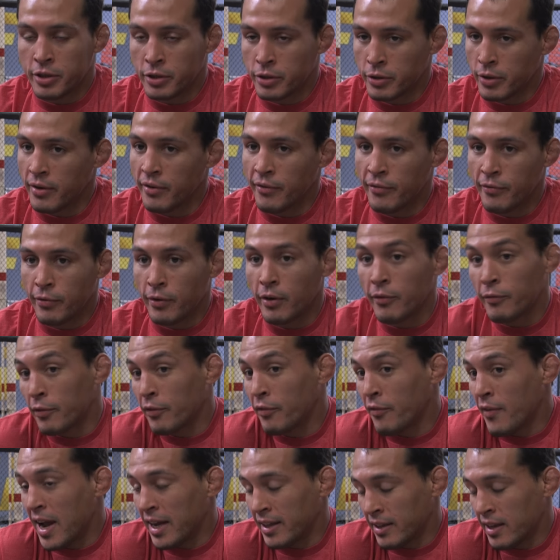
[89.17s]
So
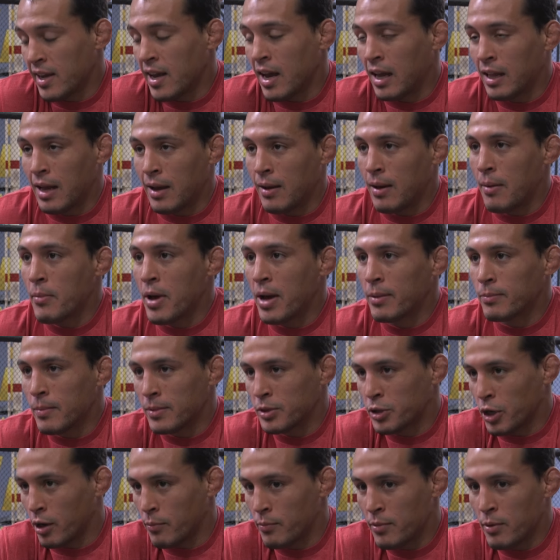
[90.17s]
for fact, yeah, I'm
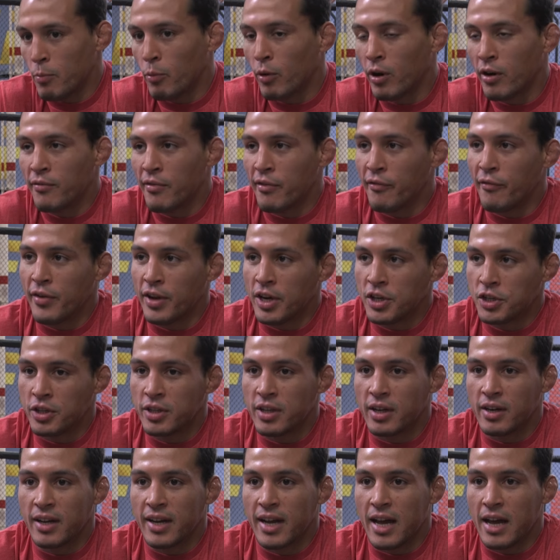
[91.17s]
trying to be more of a
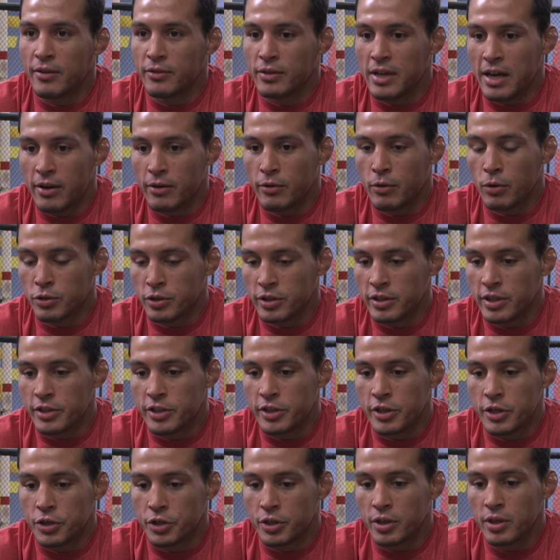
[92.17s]
finisher than a guy that goes to
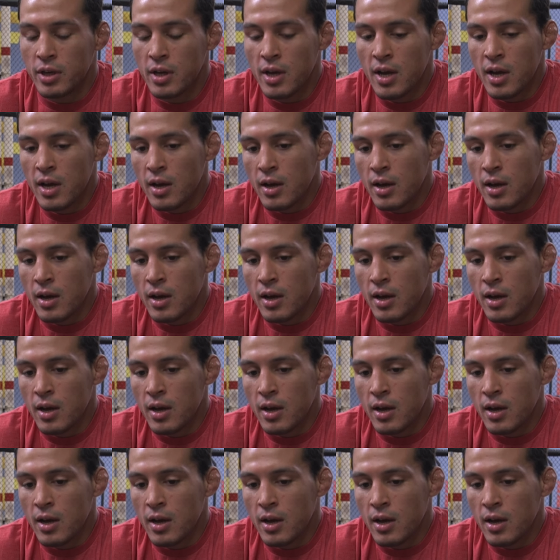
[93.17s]
decision.